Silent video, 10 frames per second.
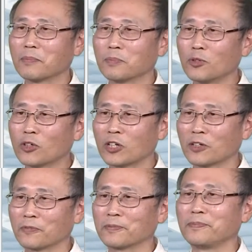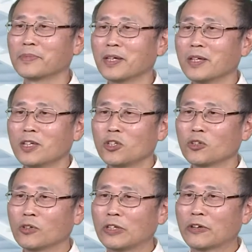blue curve.
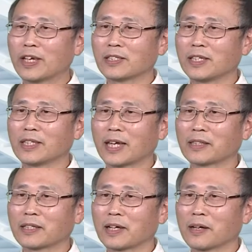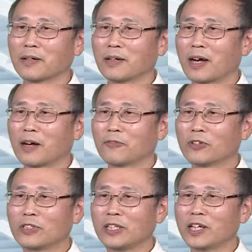So you can see that
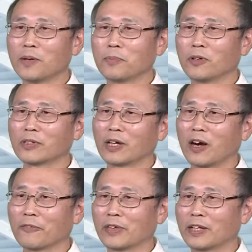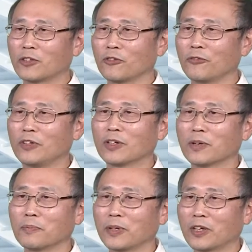for Z component of electric
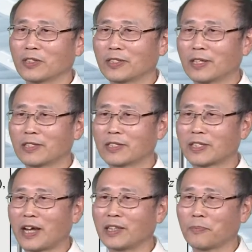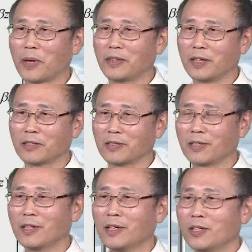field, because it's sine dependence,
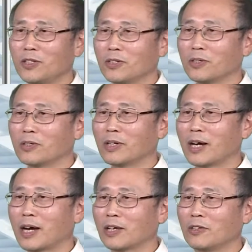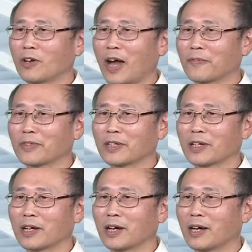so you have
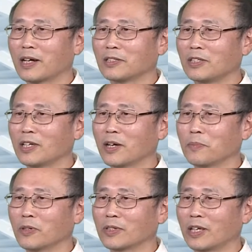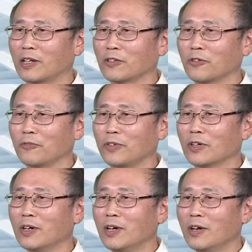the Z component electric
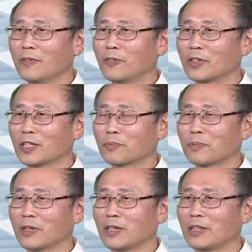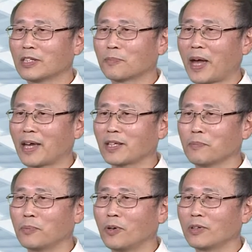field for this in this
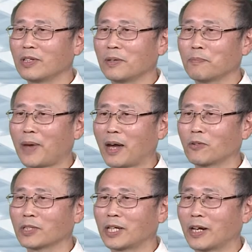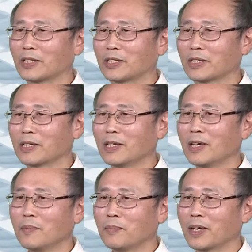pattern pointing backward direction.
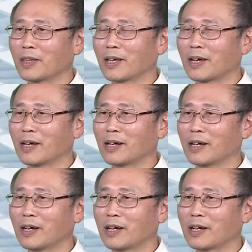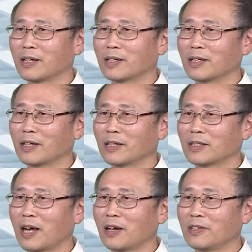But
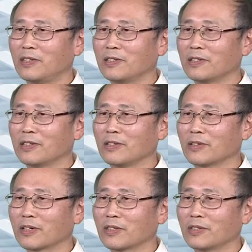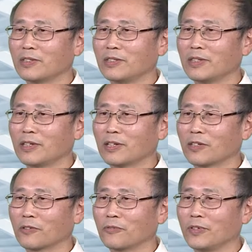down here, you're going to see the
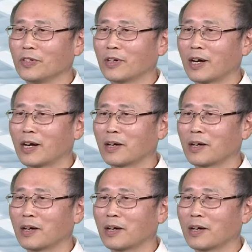electric field